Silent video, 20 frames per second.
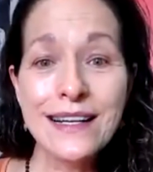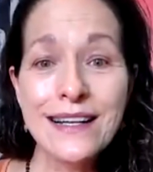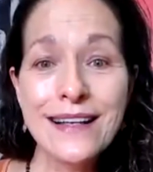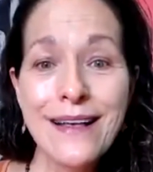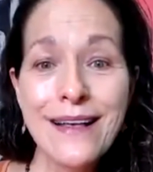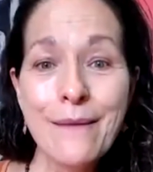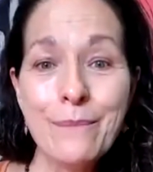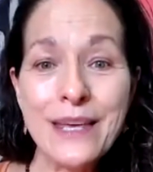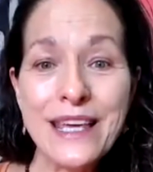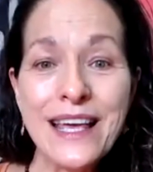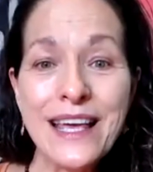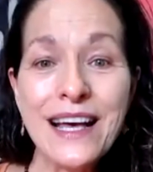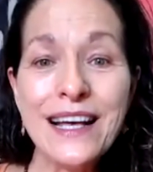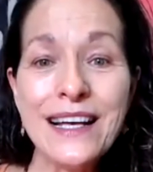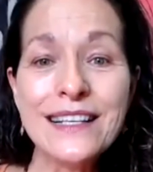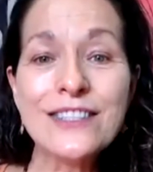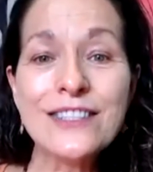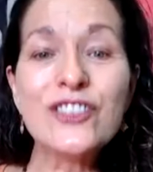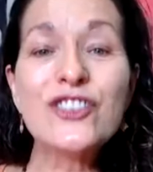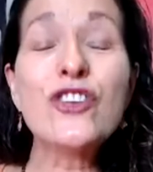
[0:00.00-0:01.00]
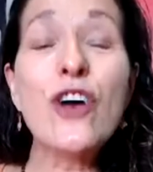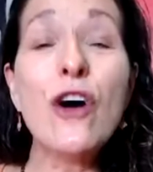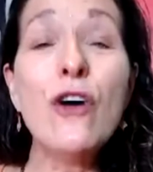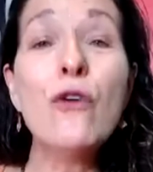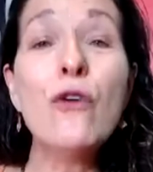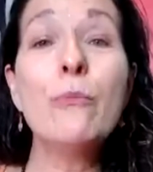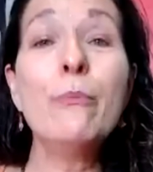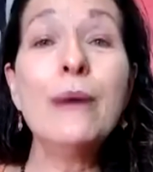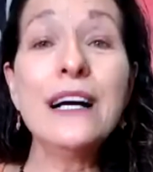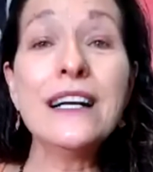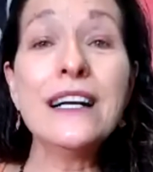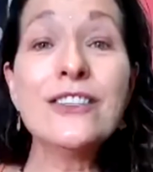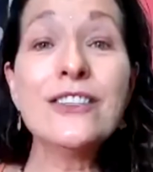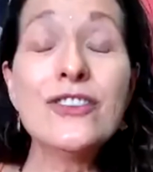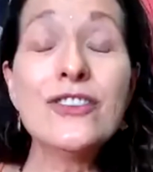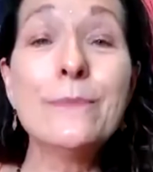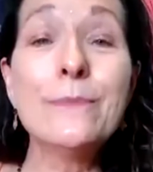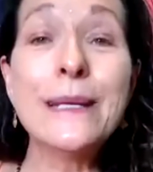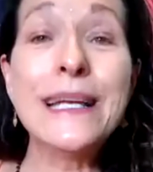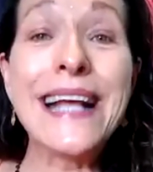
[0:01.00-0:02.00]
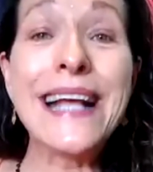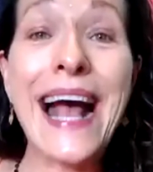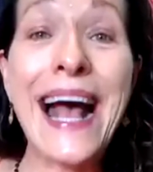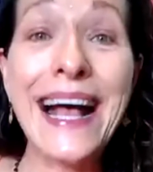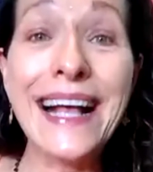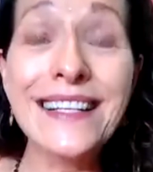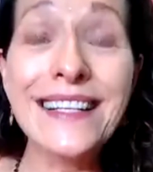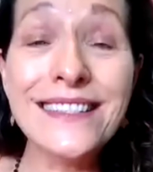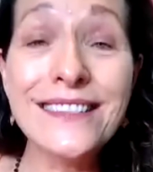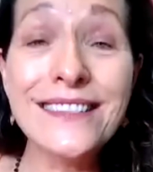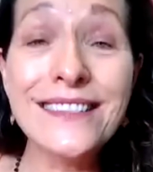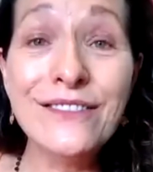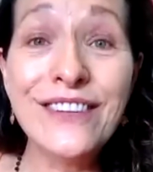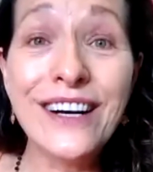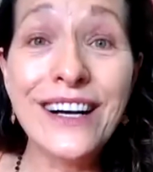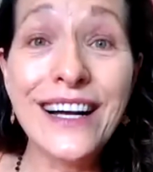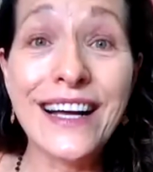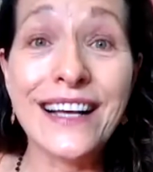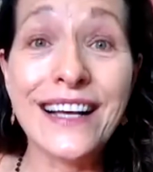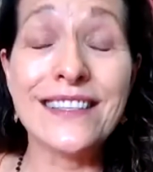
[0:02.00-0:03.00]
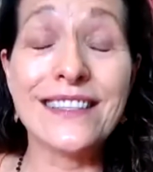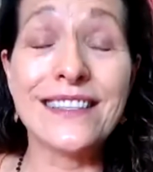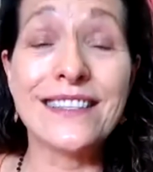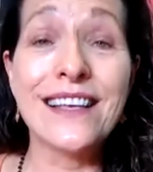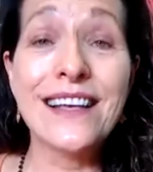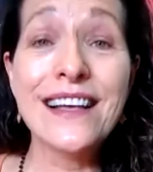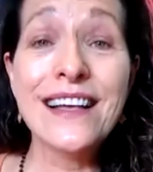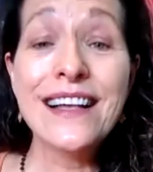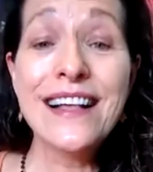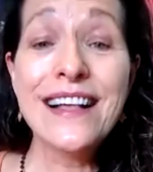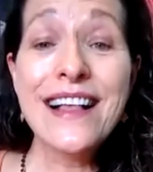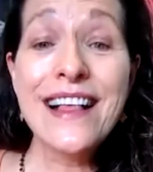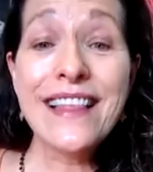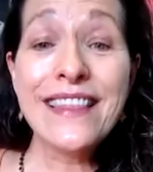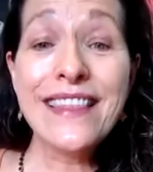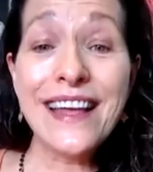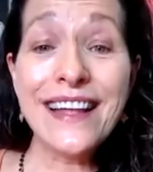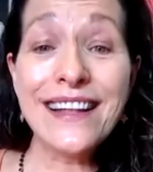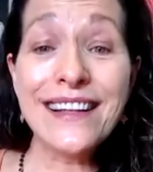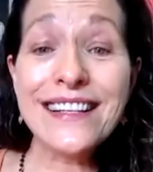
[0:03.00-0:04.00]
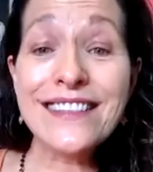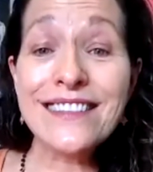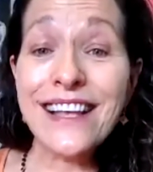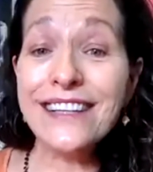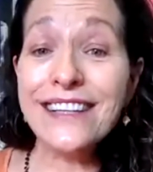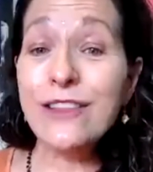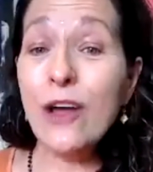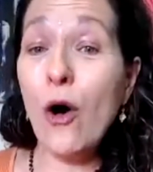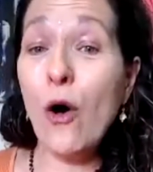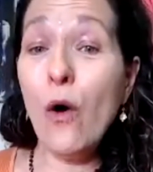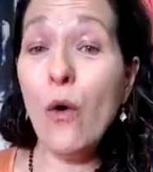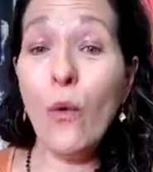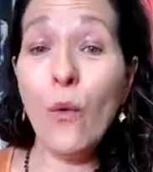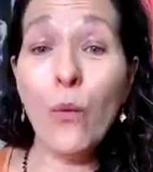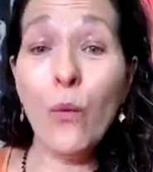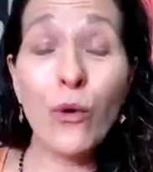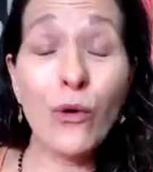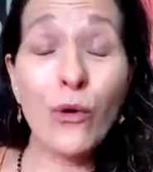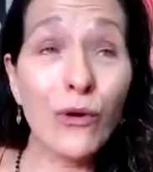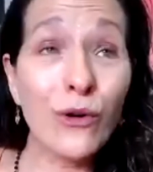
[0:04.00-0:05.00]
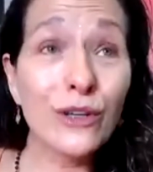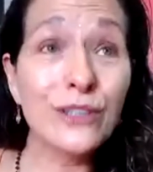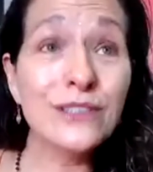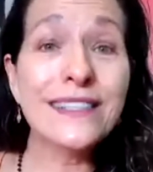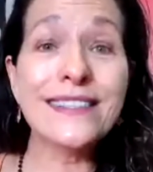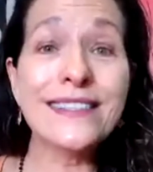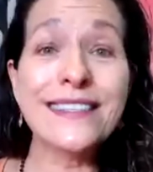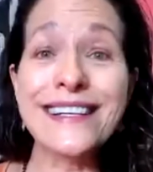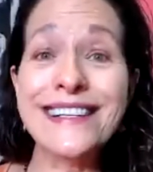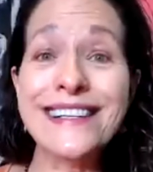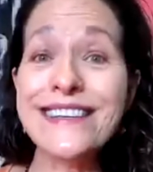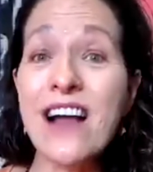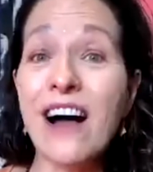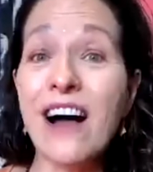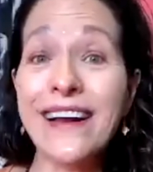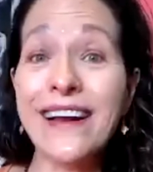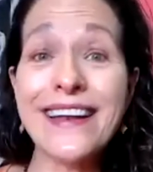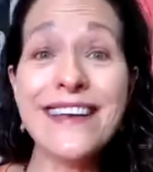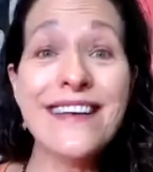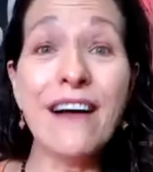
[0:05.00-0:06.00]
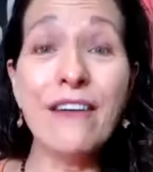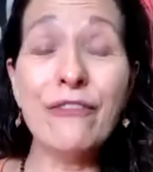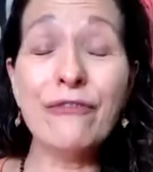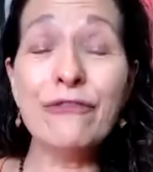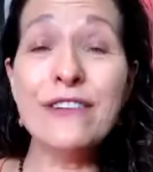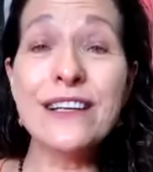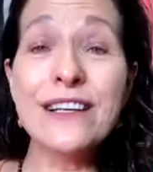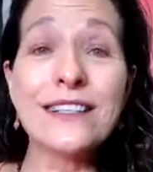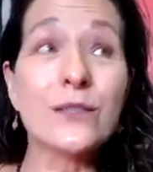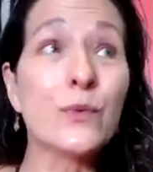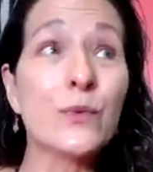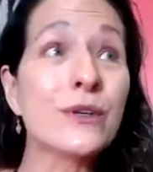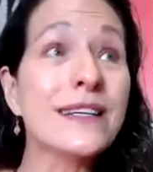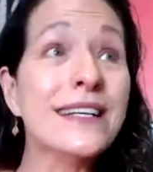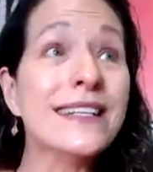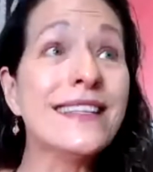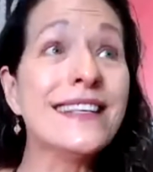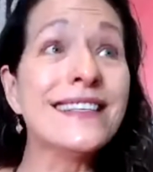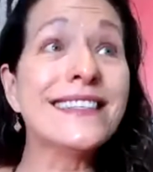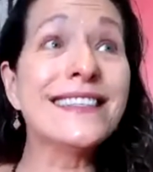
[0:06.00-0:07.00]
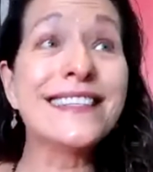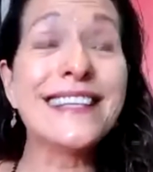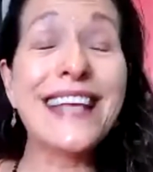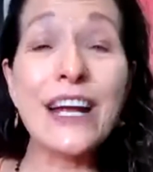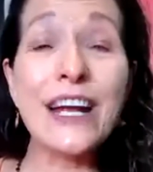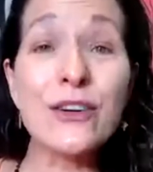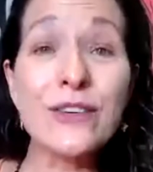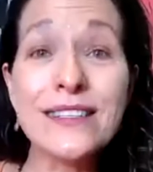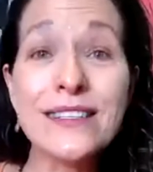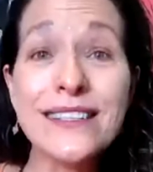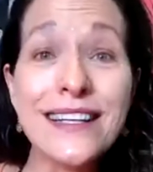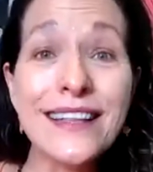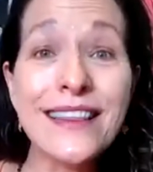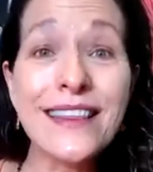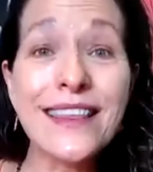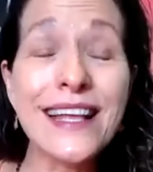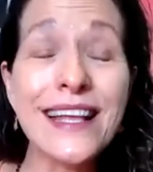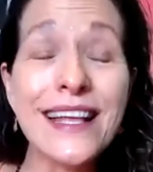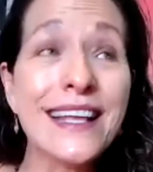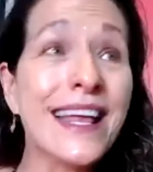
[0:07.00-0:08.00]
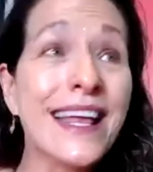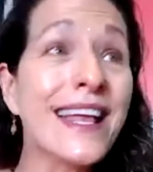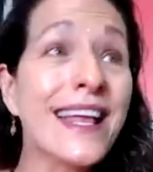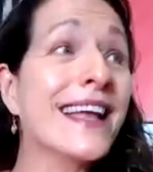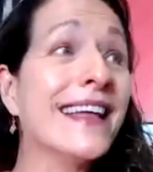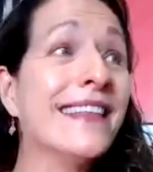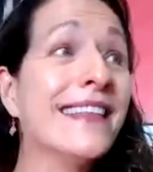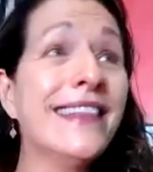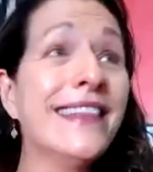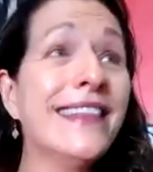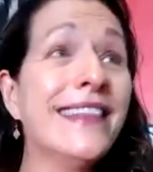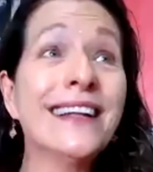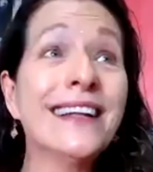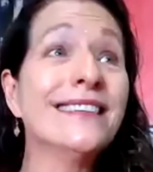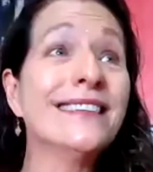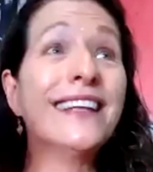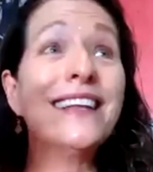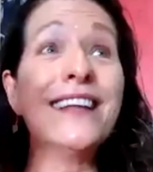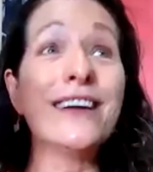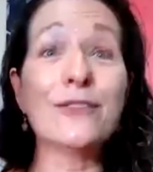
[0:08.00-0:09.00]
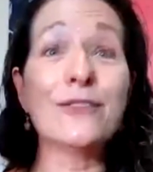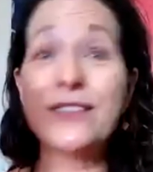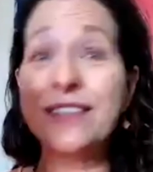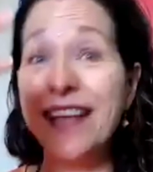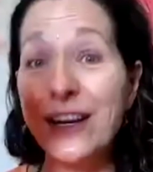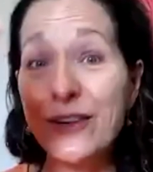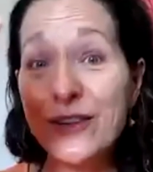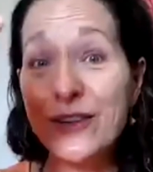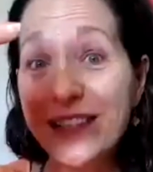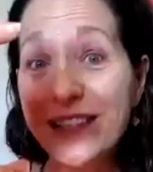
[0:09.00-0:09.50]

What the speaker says: because so much is being asked of us that it's like the whole world is in not enoughness. We're in this scarcity thinking, and then, scarcity